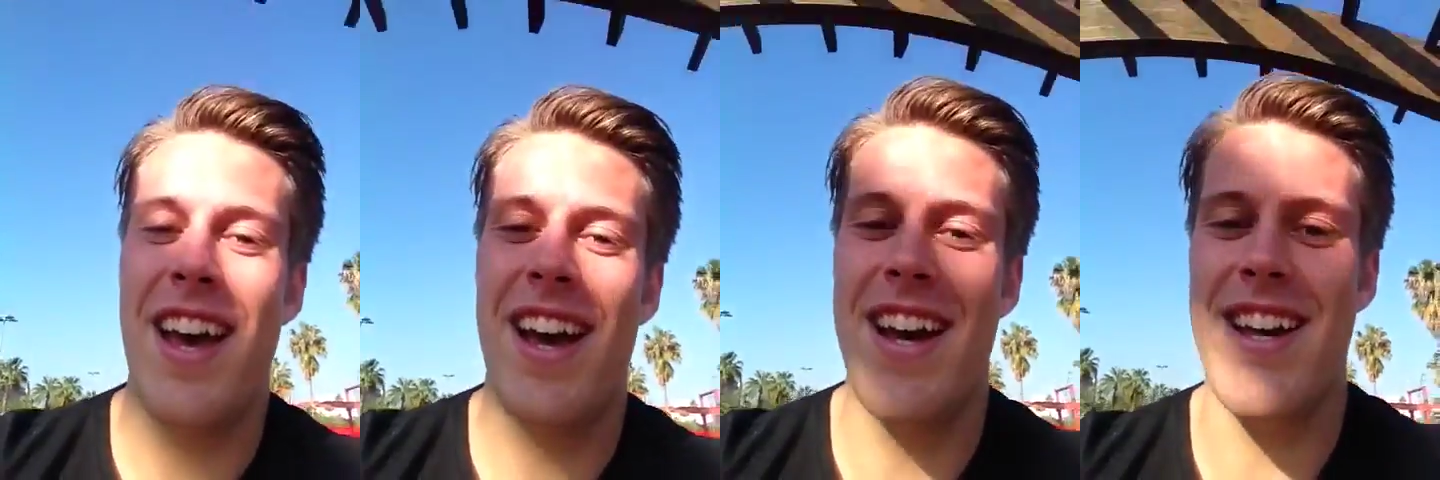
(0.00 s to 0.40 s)

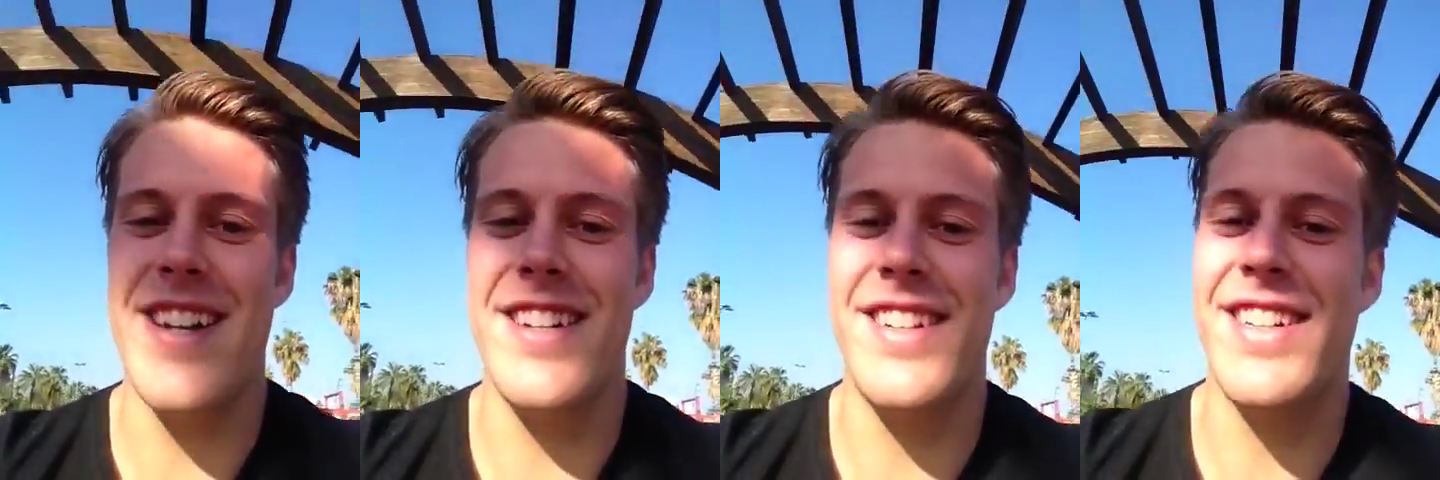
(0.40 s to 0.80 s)

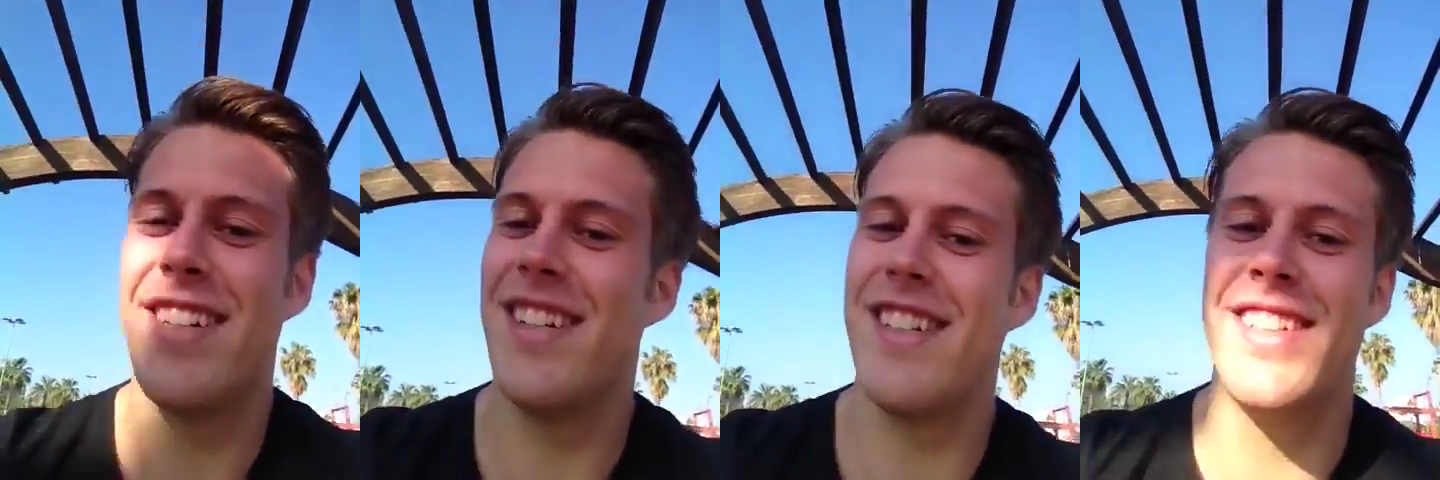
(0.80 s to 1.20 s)
and
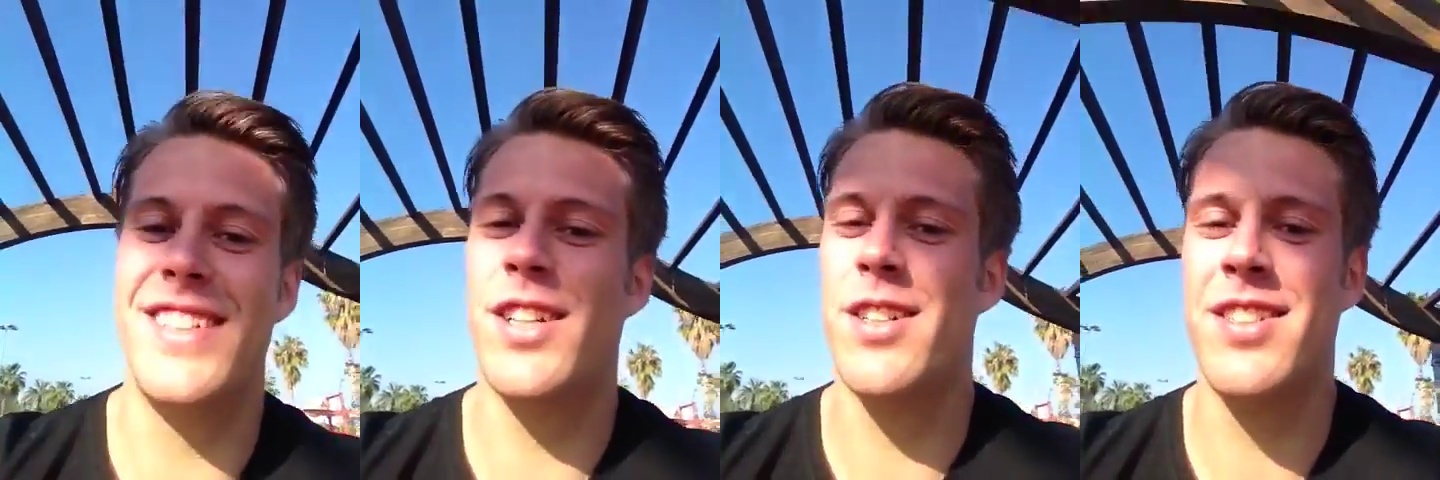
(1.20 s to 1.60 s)

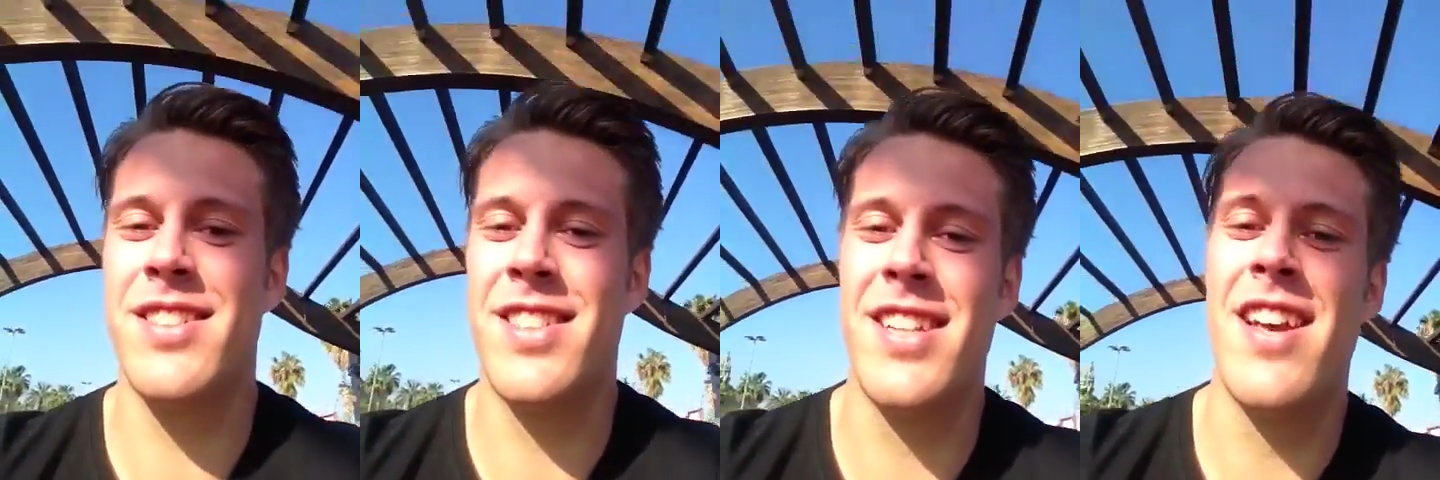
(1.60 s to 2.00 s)

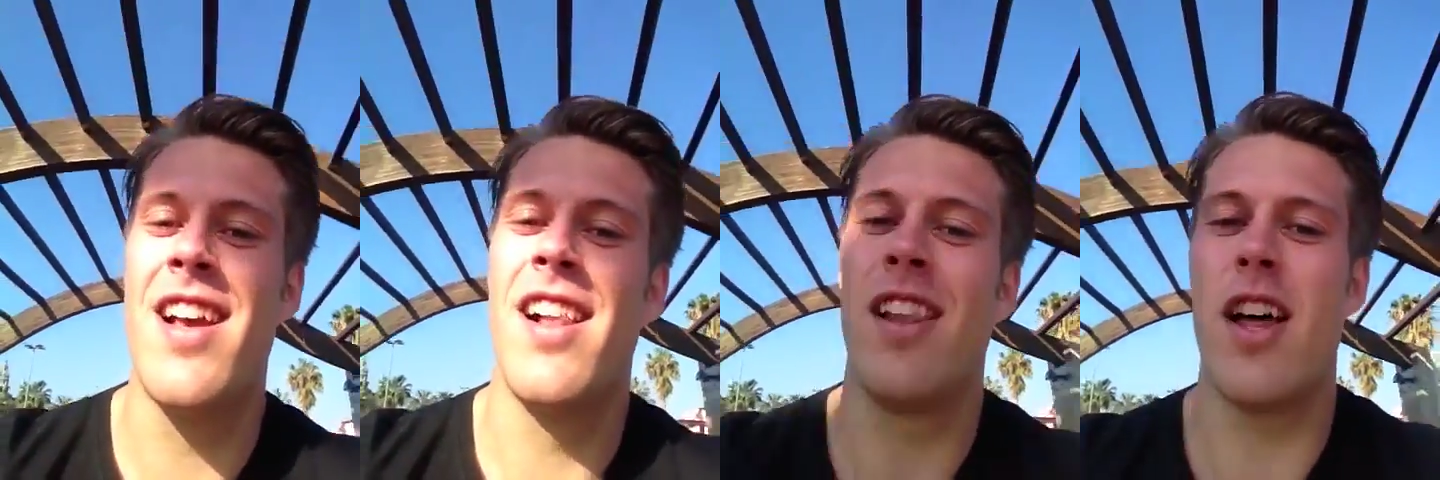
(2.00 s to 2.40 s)
just
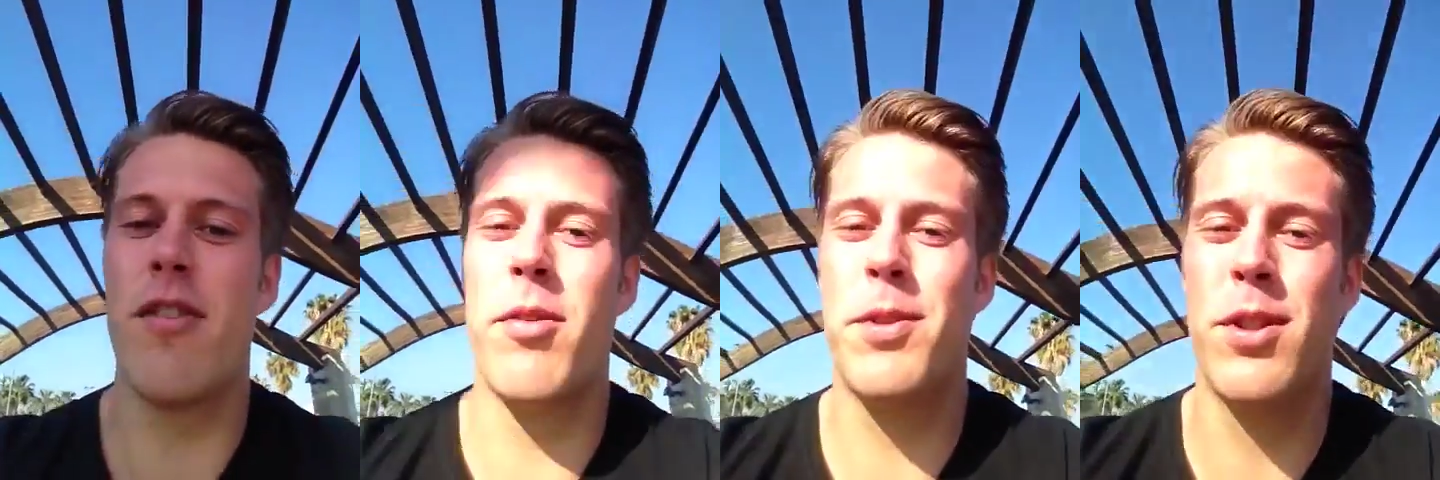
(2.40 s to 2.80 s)
a
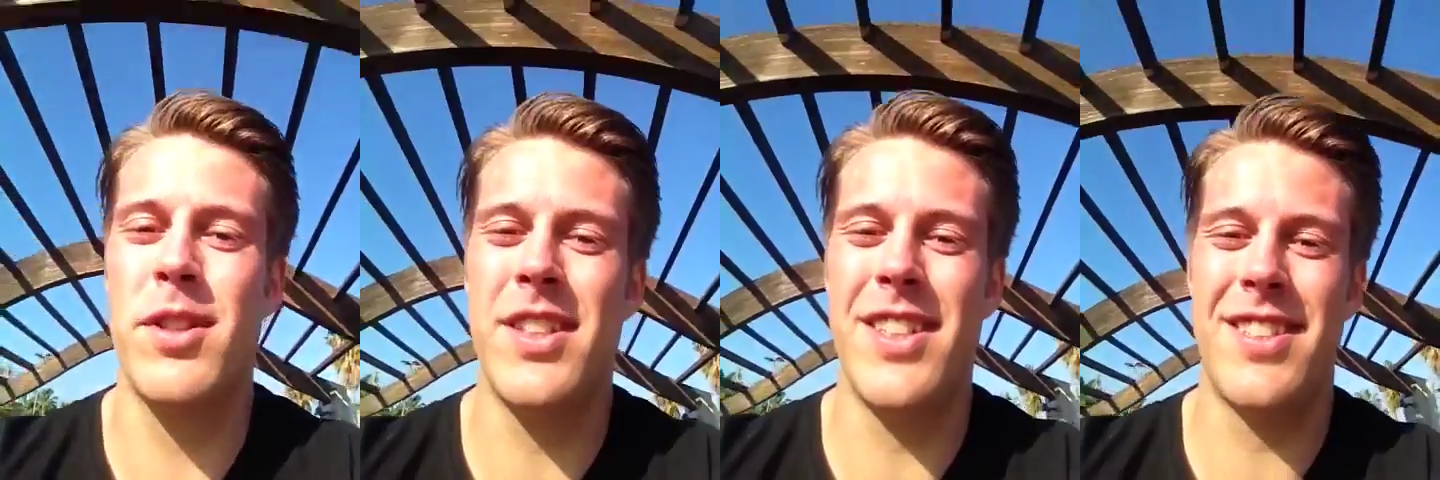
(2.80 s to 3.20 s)
lot of
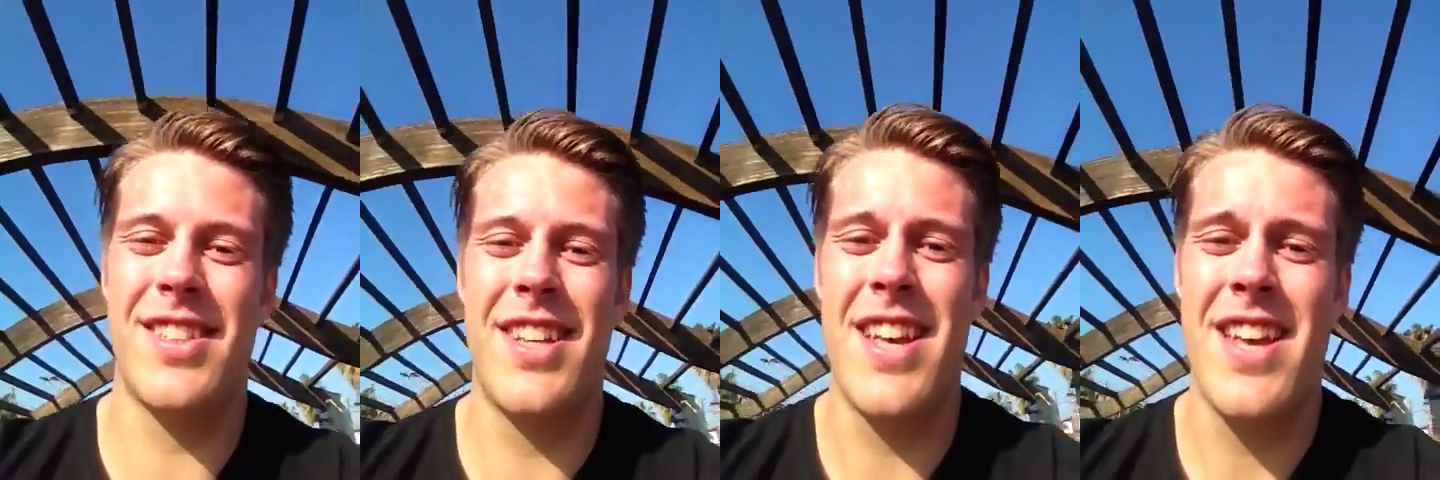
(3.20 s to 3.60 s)
opportunities.